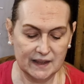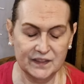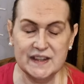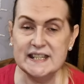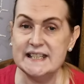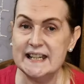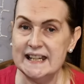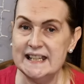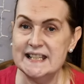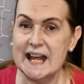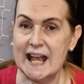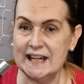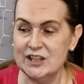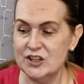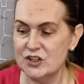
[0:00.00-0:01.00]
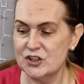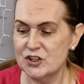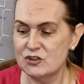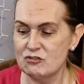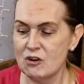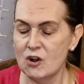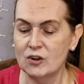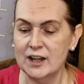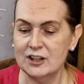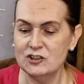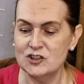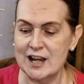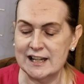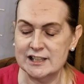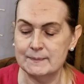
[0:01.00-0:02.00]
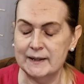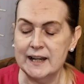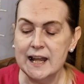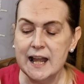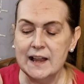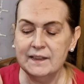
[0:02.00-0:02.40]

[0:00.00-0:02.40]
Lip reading: This is a strong jasmine.